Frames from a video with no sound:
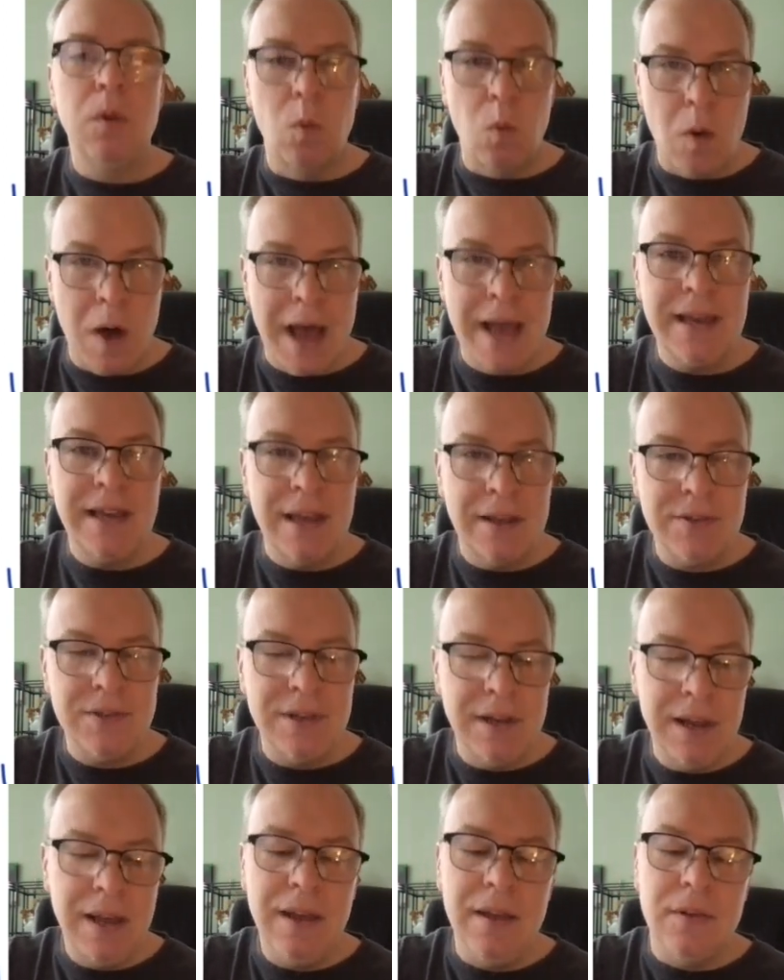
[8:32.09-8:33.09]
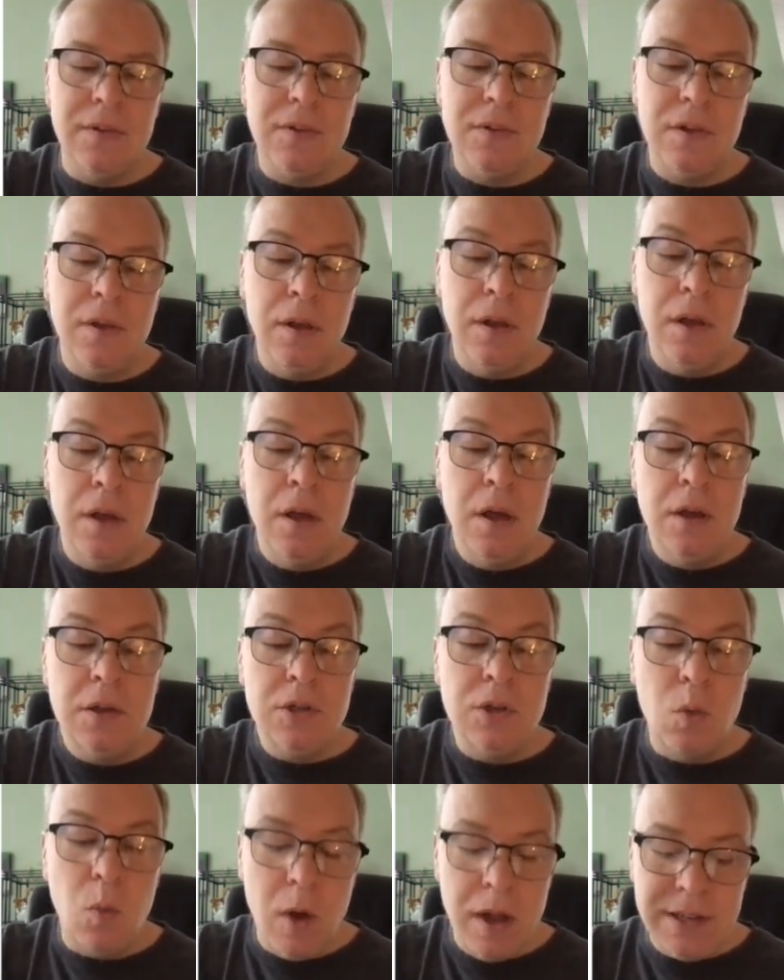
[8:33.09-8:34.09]
Why, yes, it is.
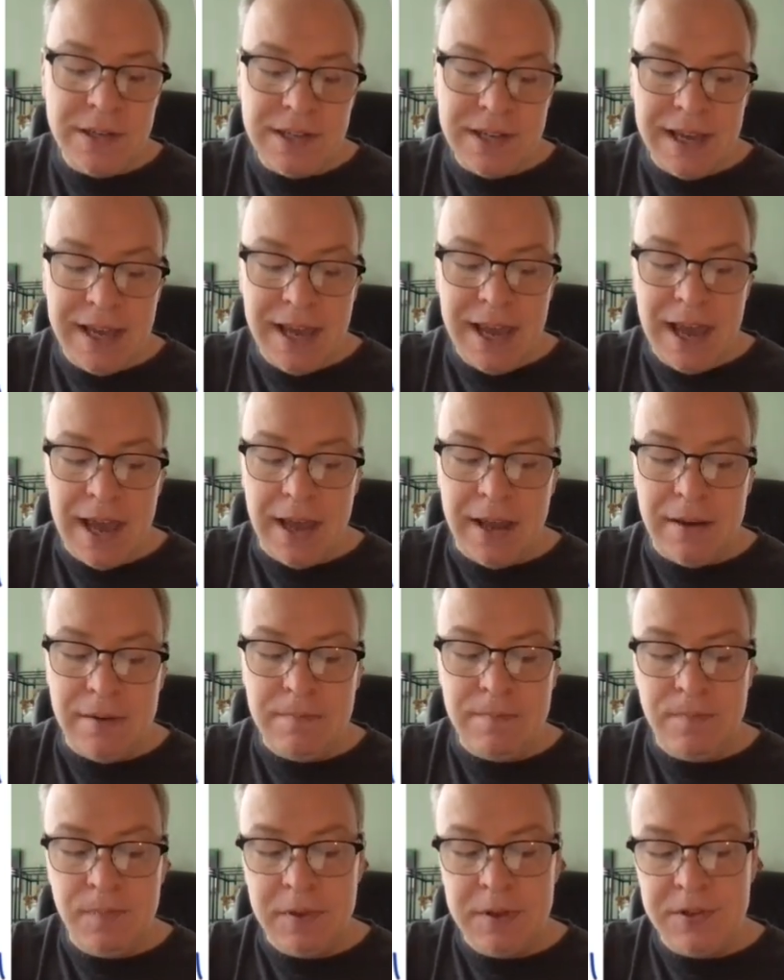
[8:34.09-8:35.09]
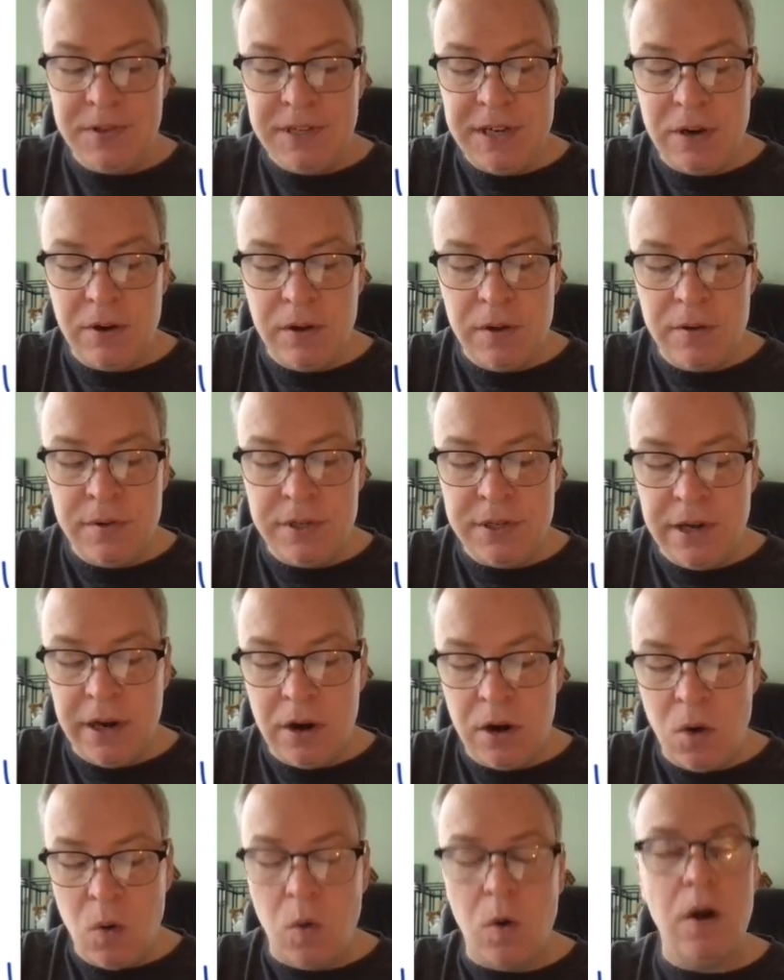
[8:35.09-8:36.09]
So once again, 0,
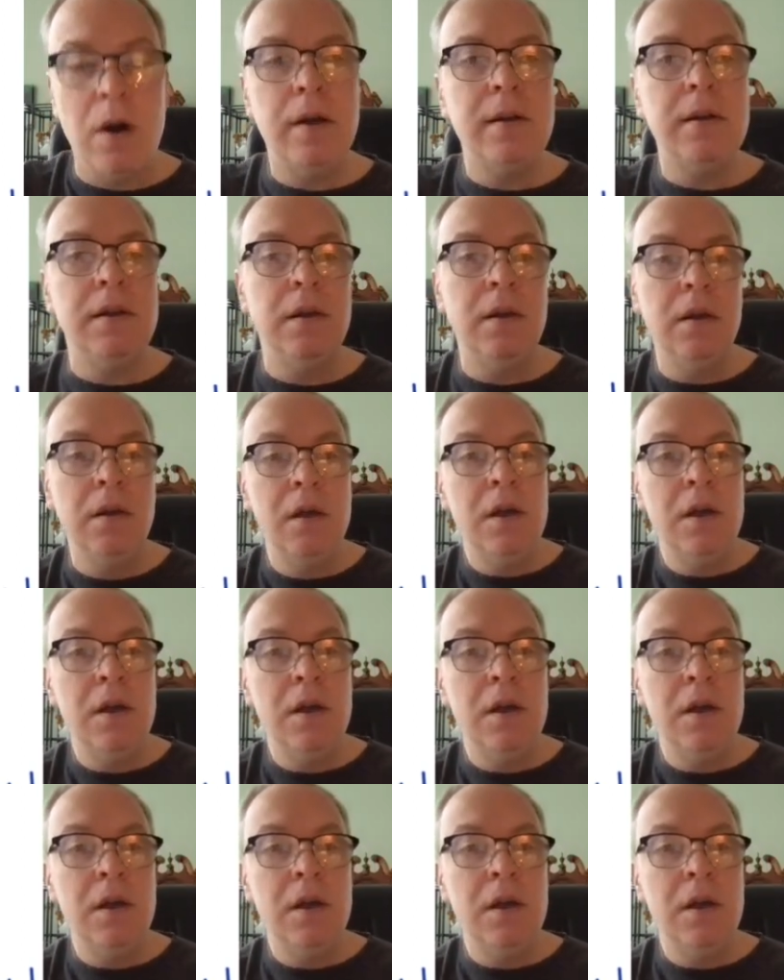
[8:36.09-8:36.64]
0 worked.